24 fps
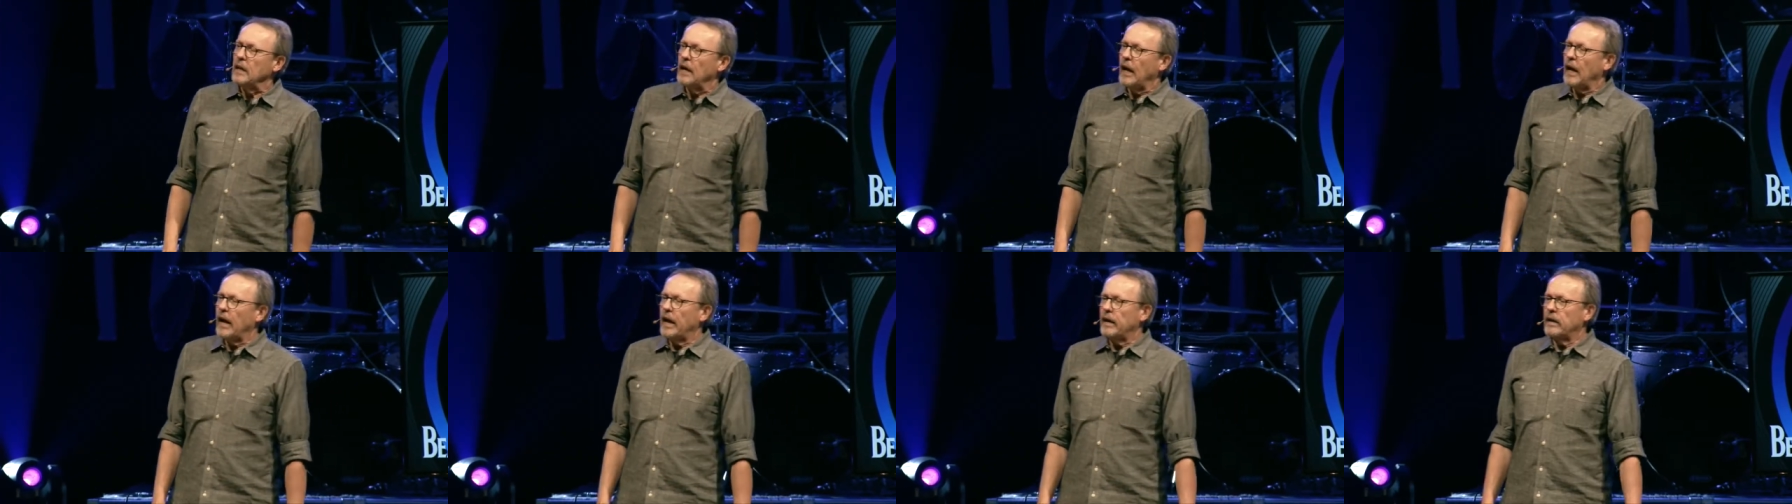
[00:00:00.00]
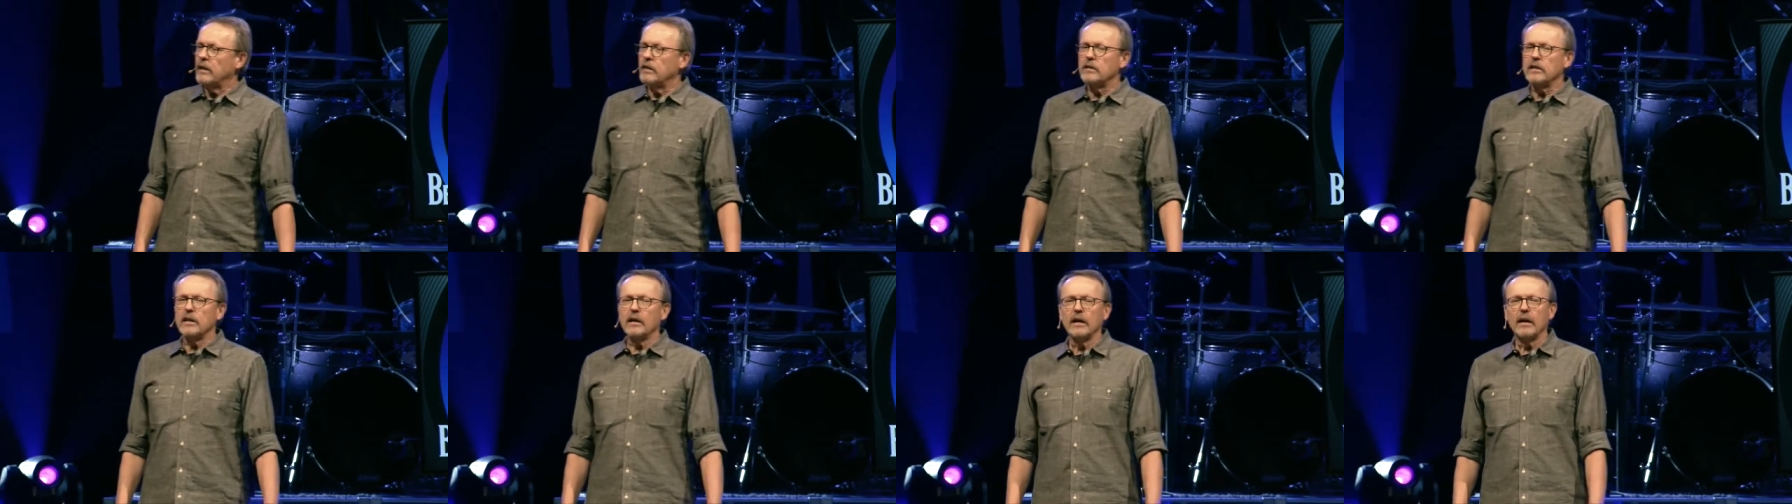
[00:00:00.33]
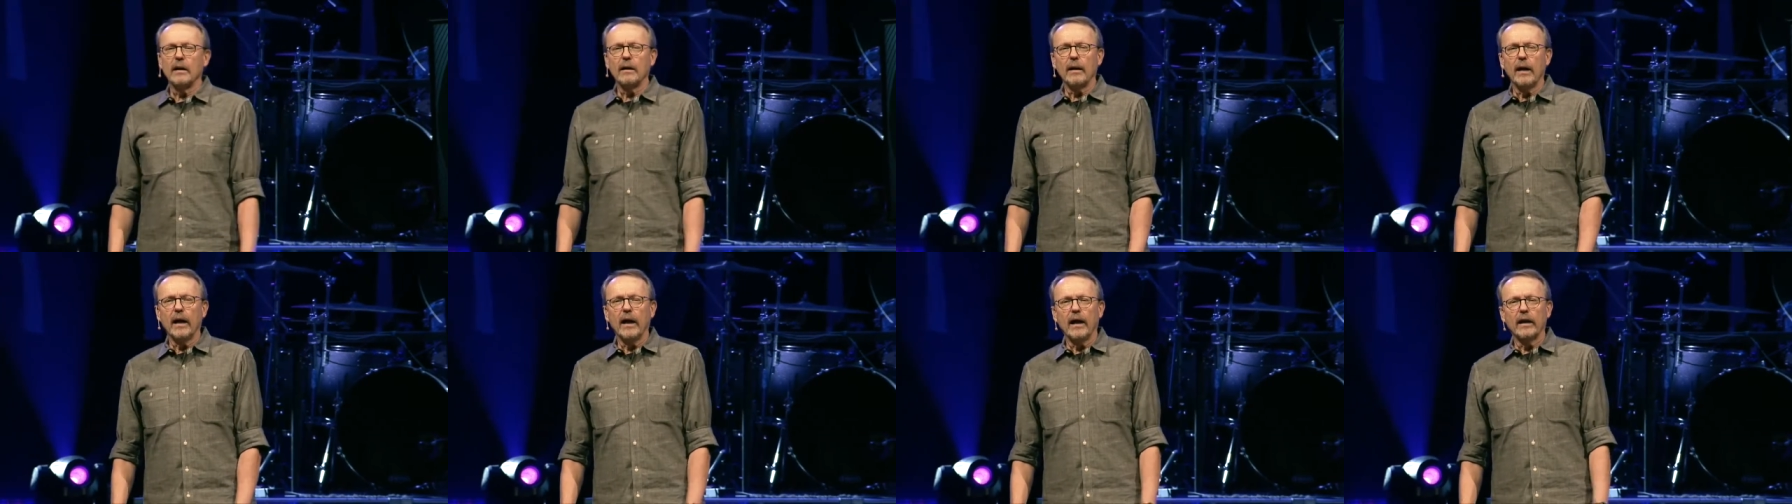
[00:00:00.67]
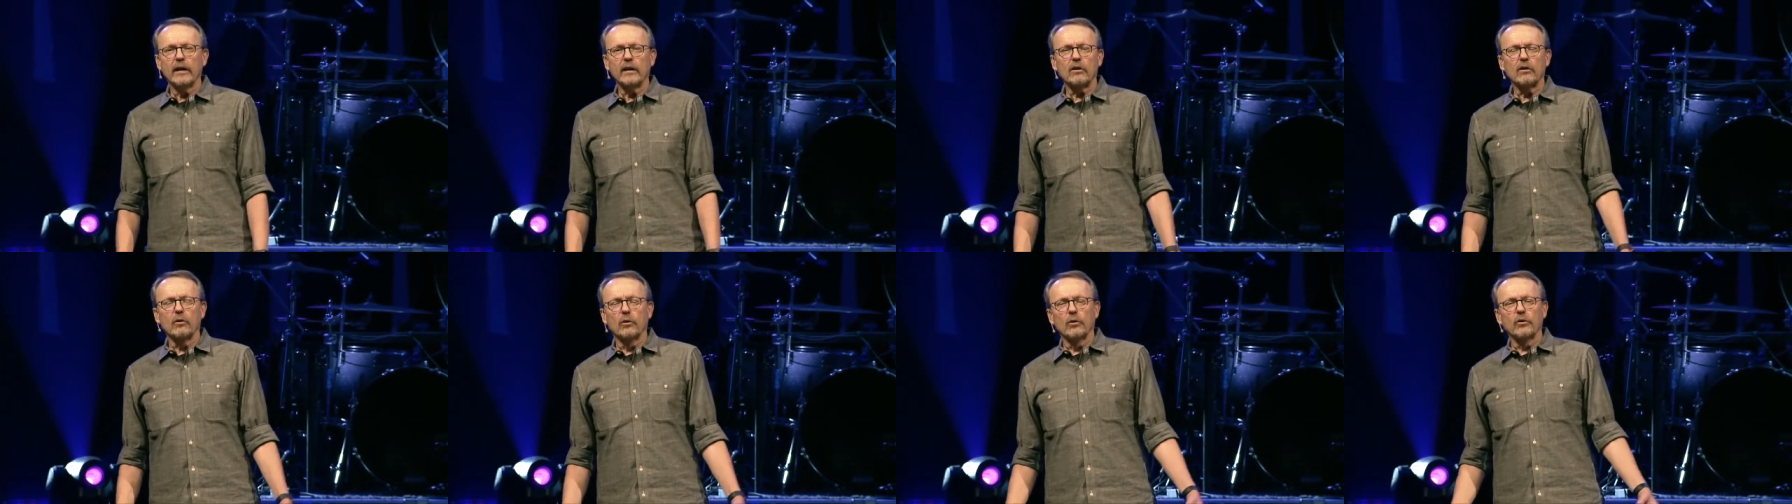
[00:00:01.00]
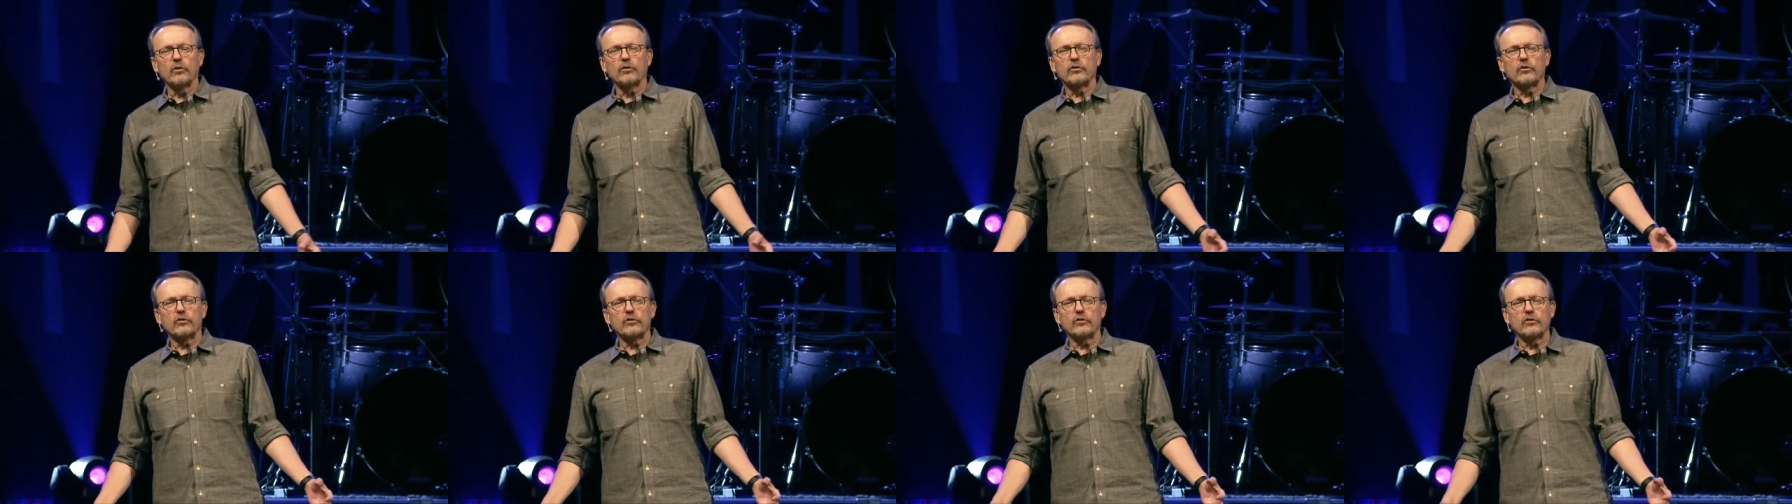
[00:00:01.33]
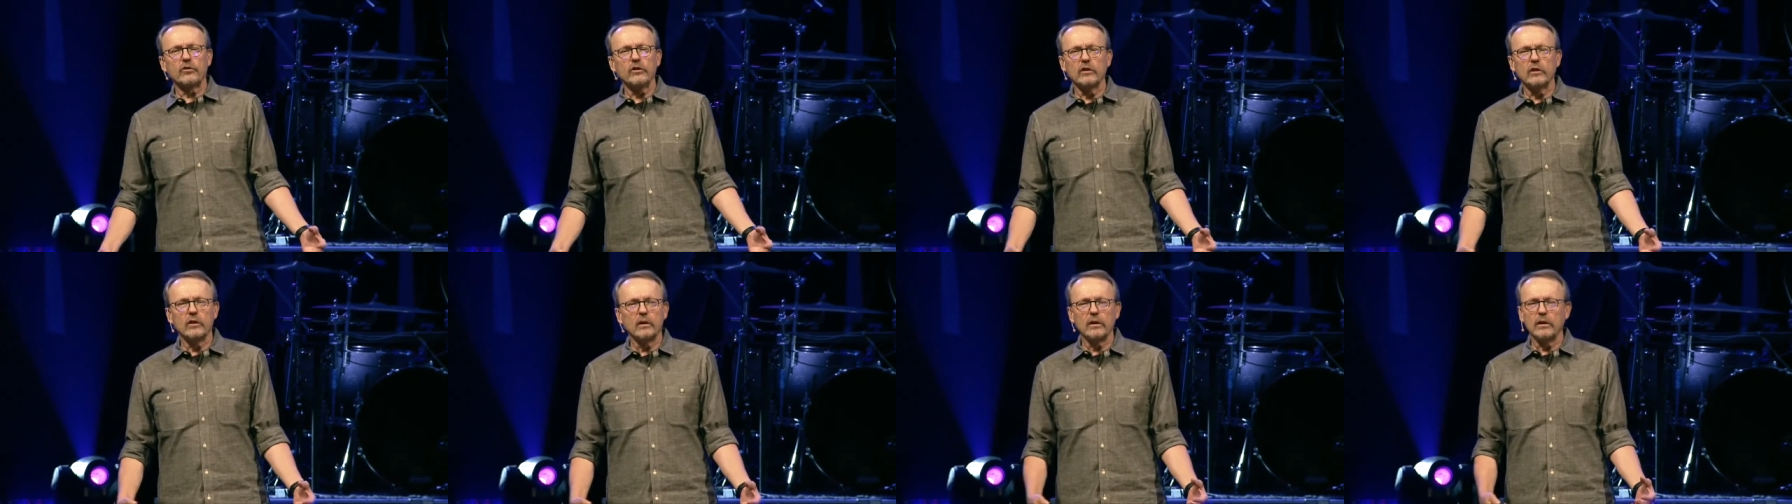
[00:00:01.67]
And of course,
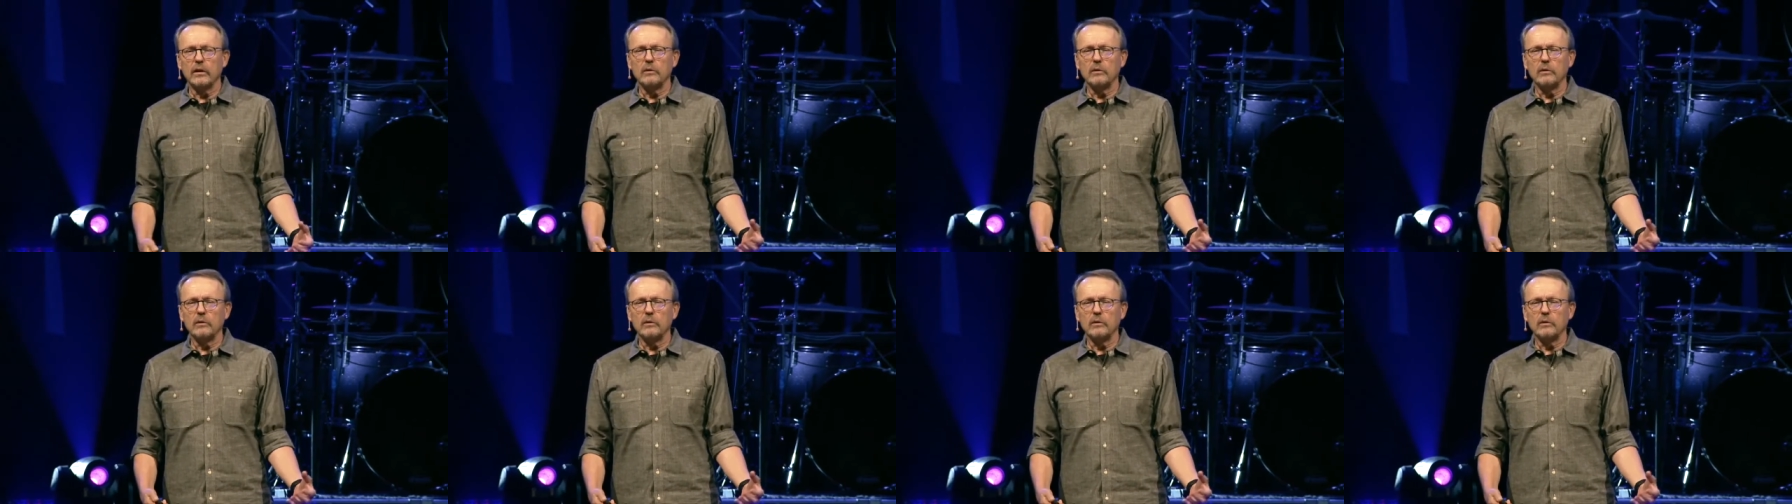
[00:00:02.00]
you know,